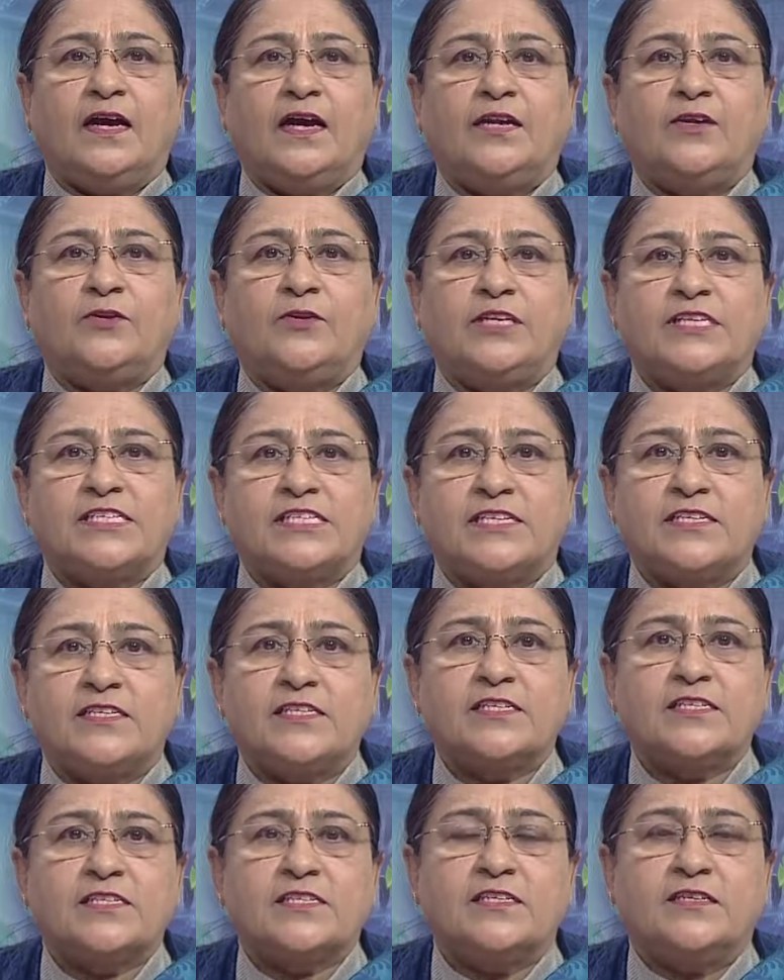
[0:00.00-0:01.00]
Hello
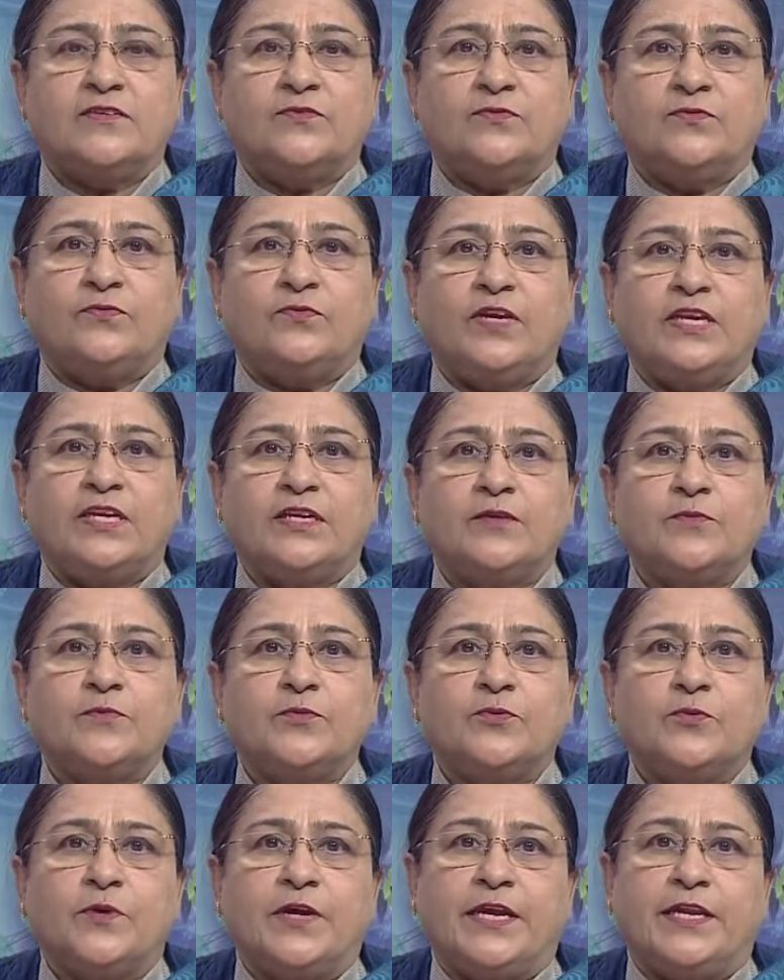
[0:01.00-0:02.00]
listeners,
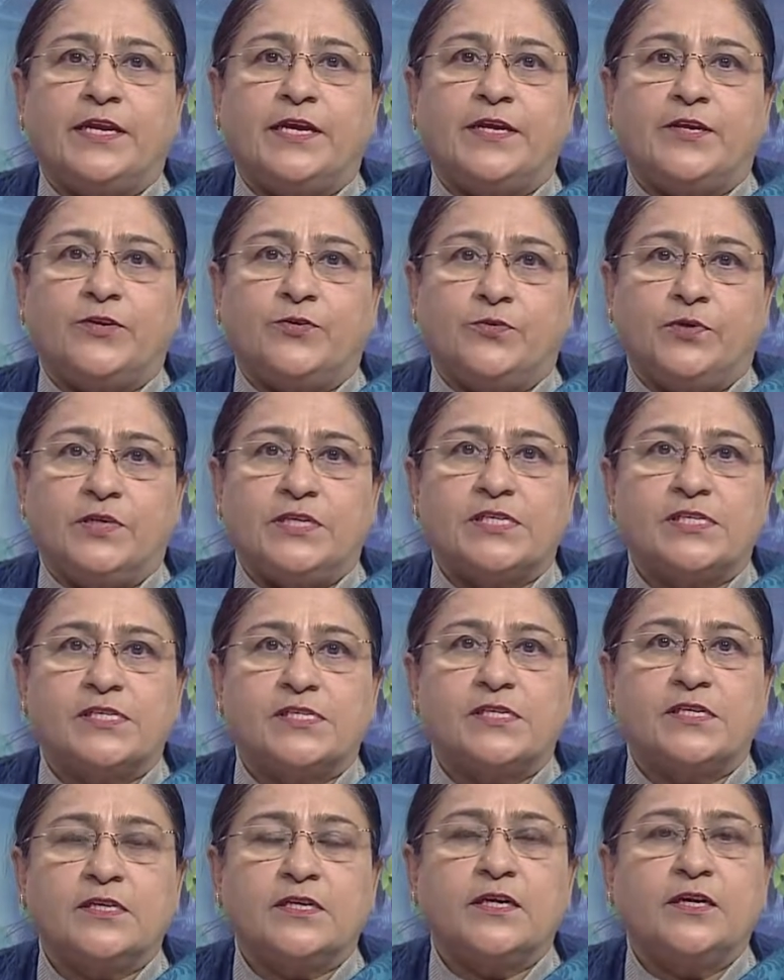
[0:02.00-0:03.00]
welcome to
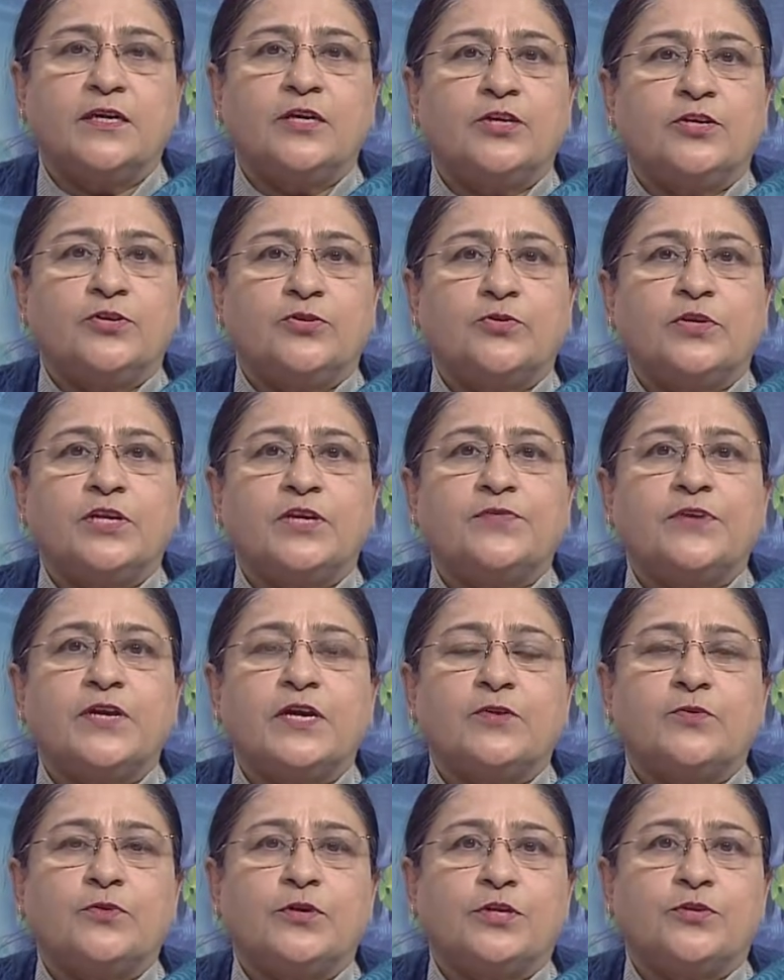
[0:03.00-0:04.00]
NIOS. Today
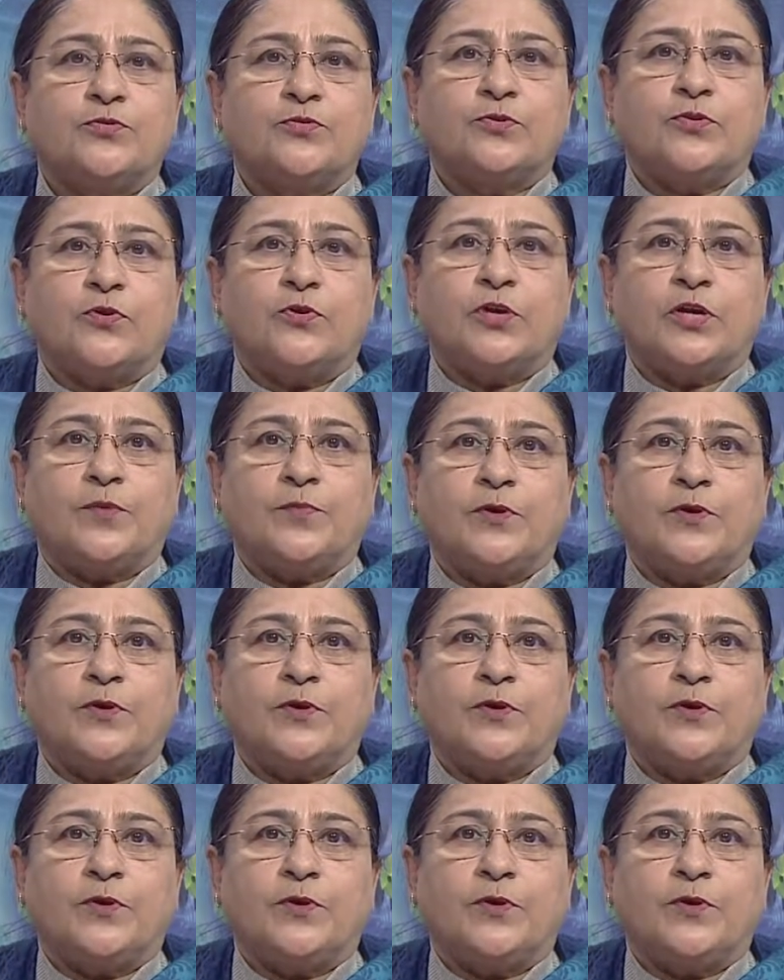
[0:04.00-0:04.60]
we are going to talk